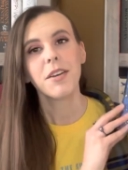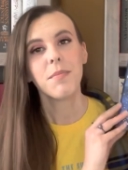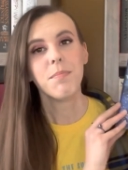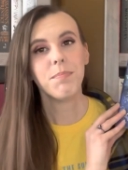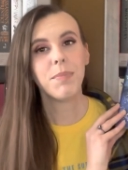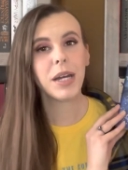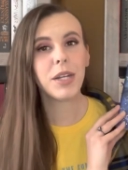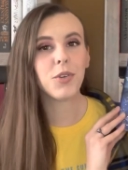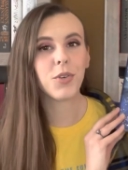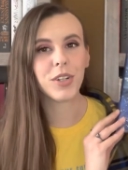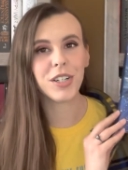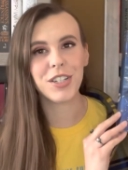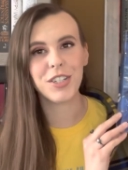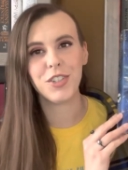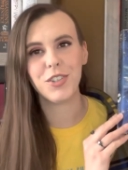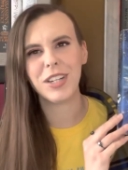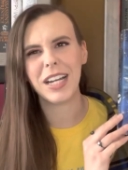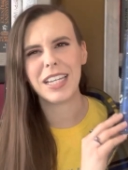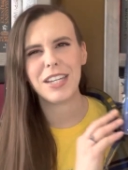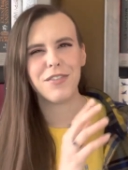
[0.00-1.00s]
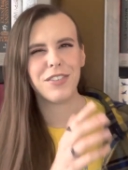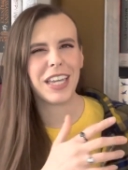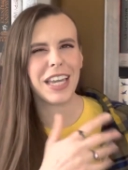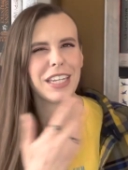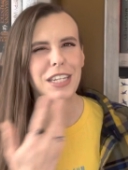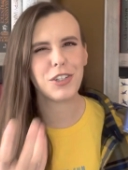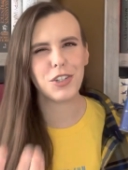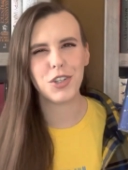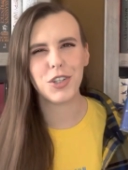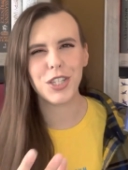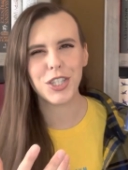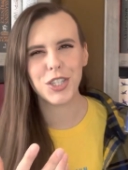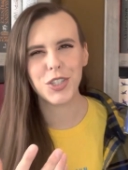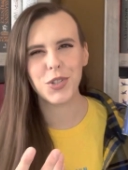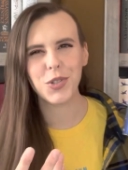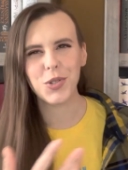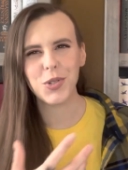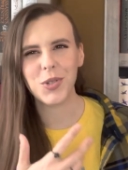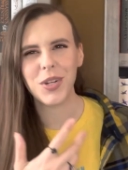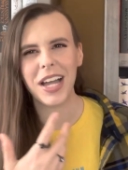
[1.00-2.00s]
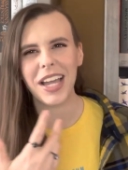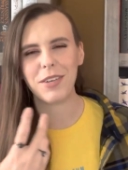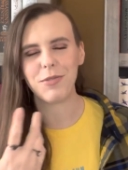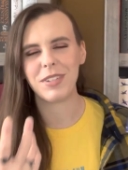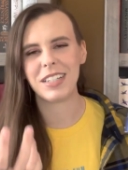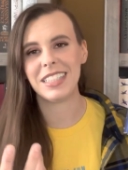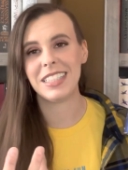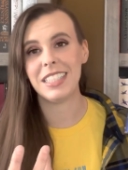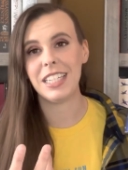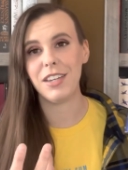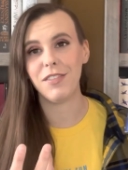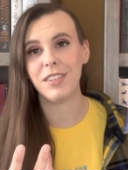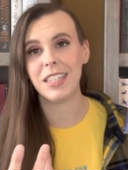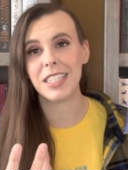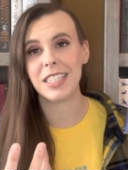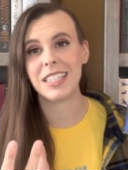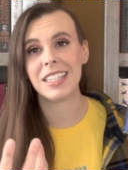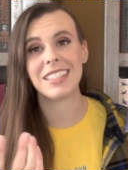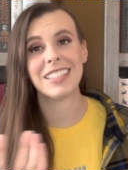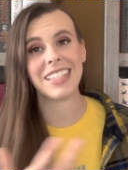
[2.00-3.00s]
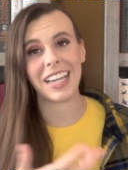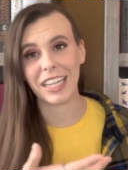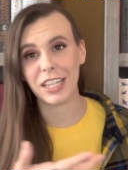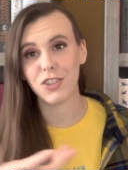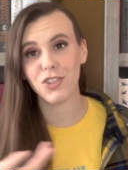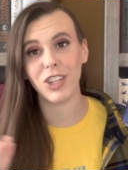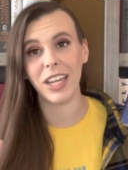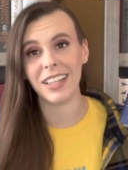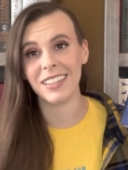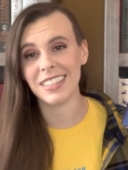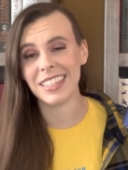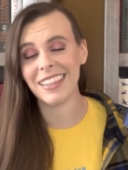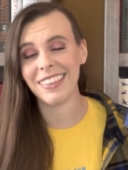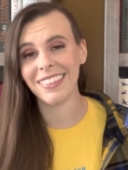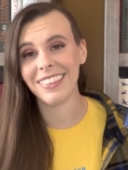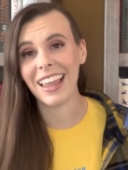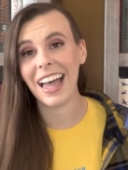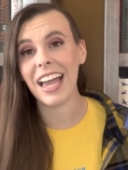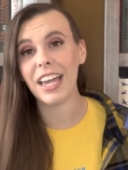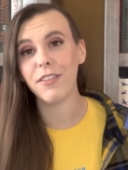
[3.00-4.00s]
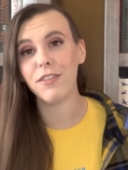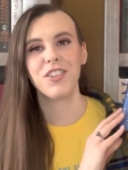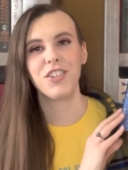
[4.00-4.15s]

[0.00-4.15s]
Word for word: But in order to kind of get into this school and receive this second chance at life,